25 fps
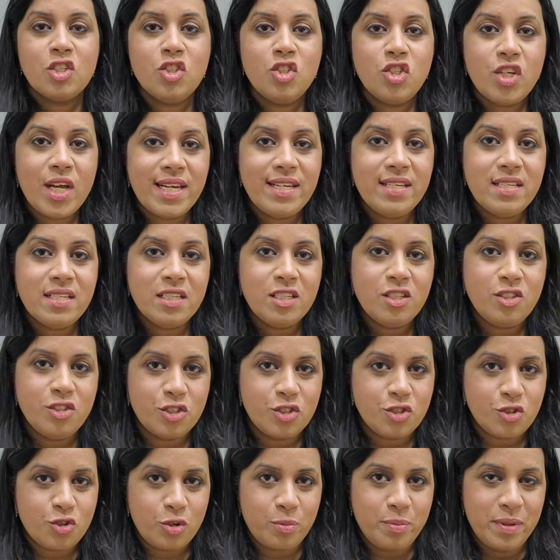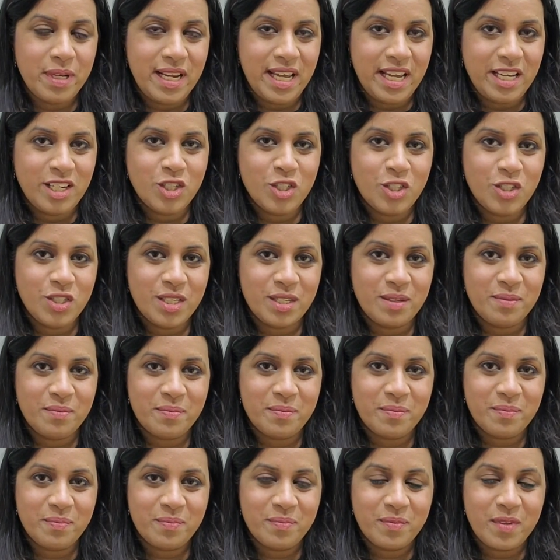Gender discrimination,
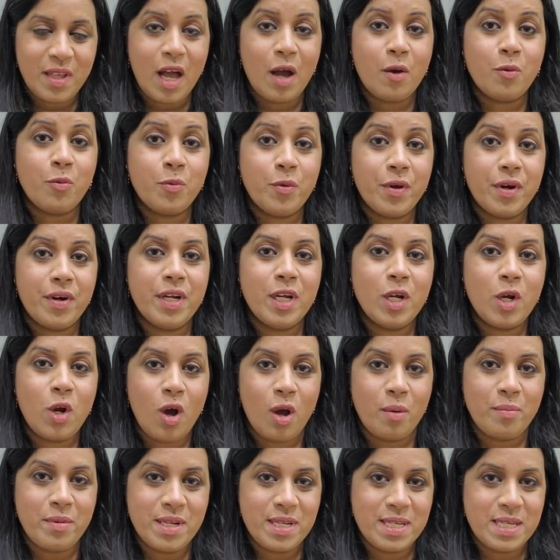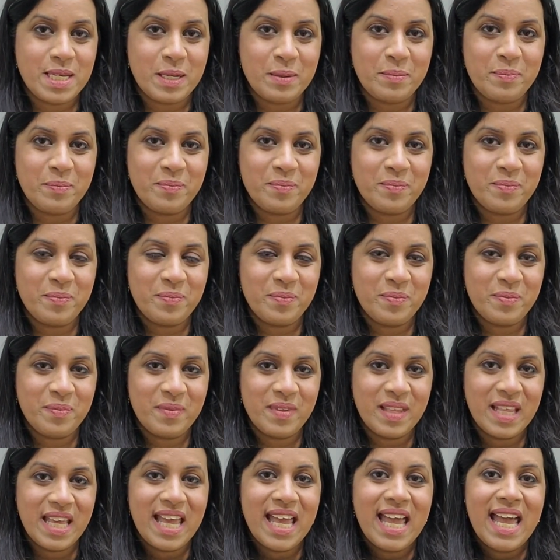a very common term.
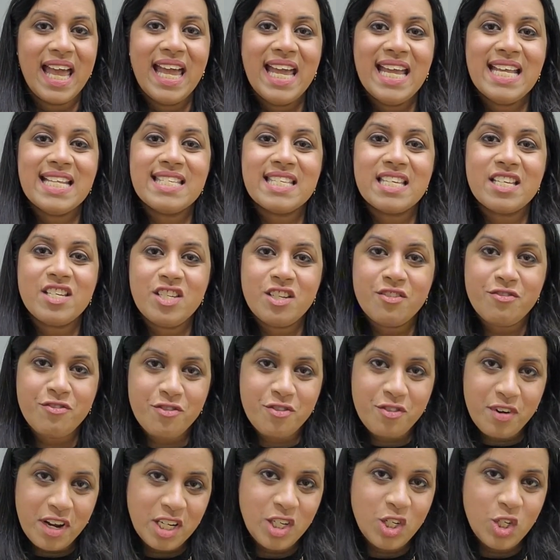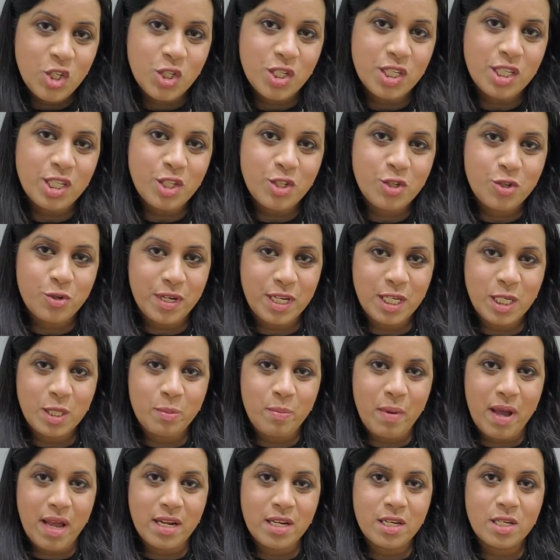It's a differential
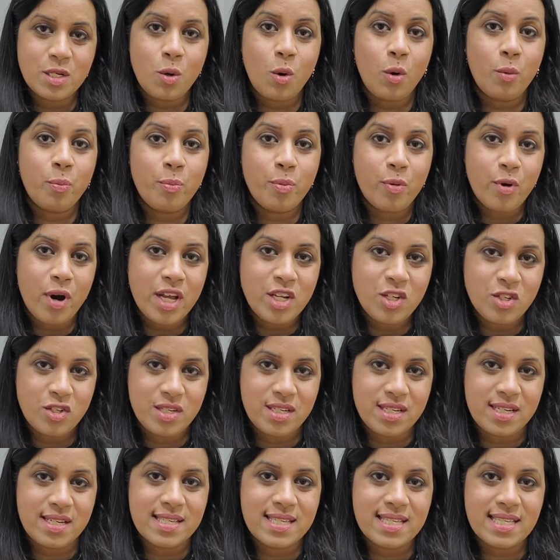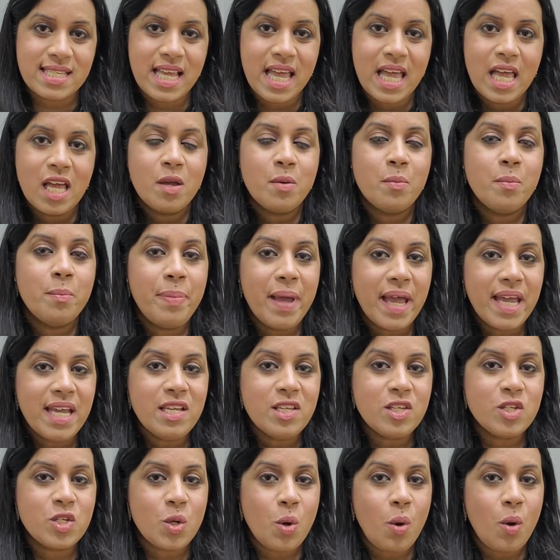treatment or prejudice
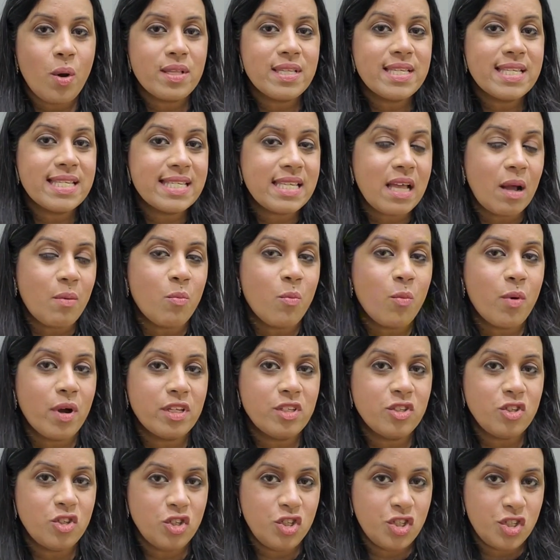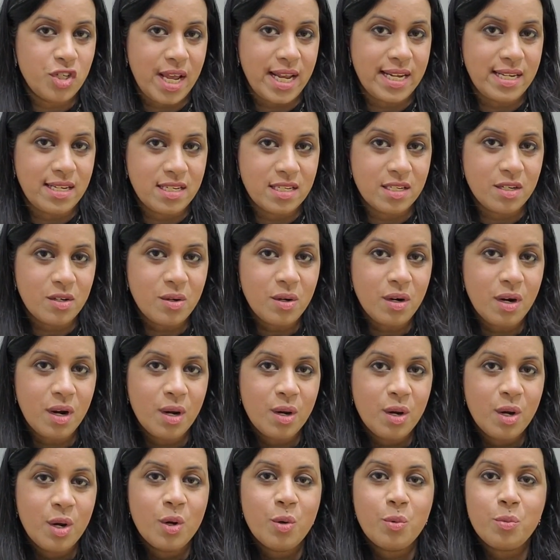based on someone's gender,
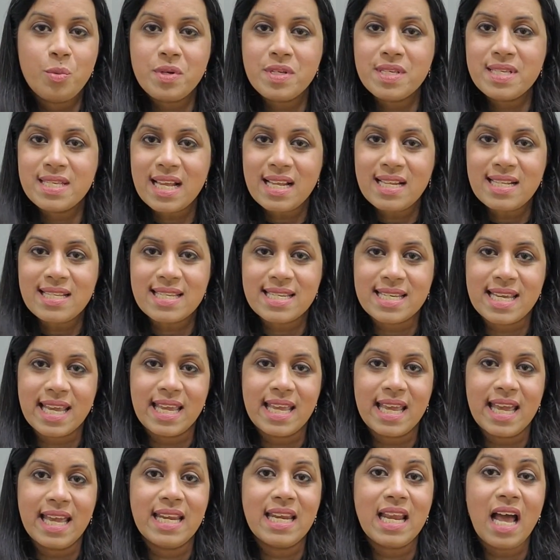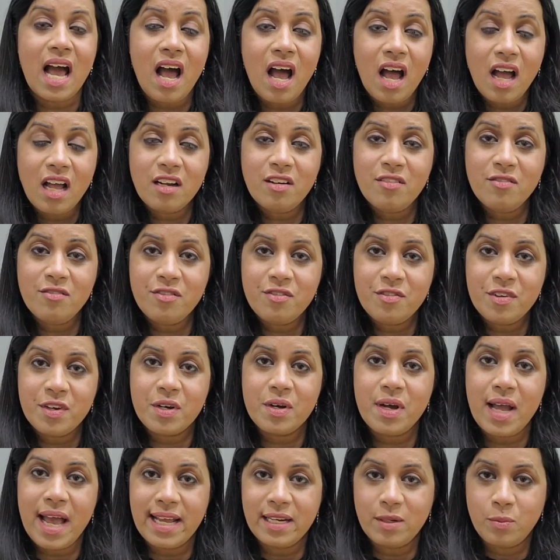resulting in
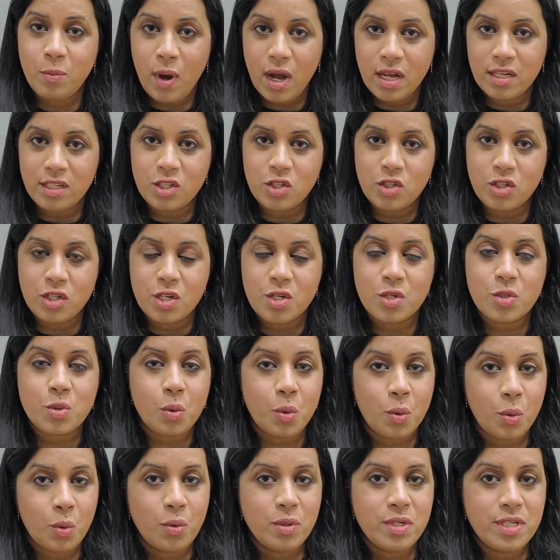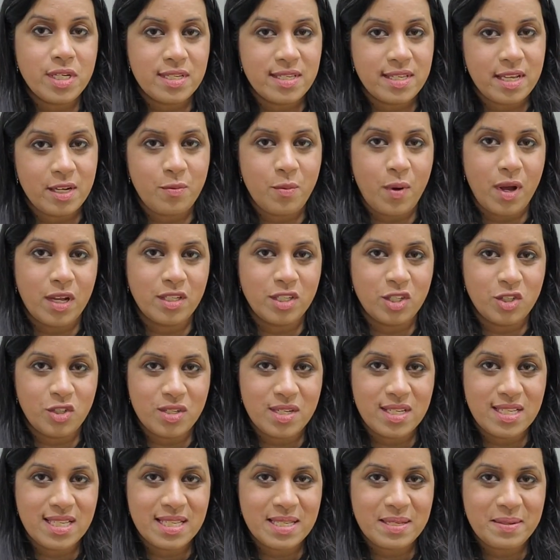unfair advantages or
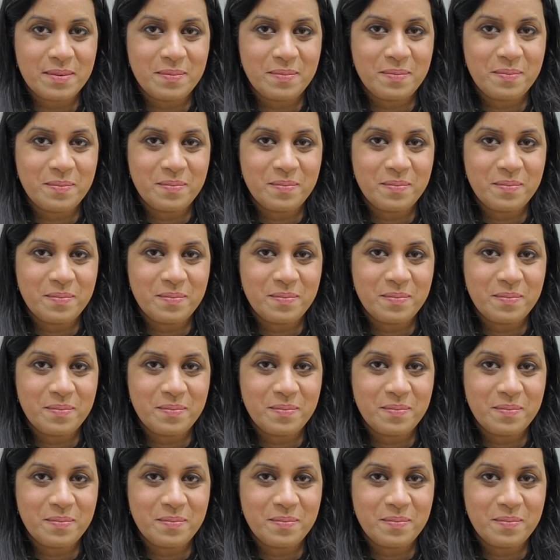disadvantages.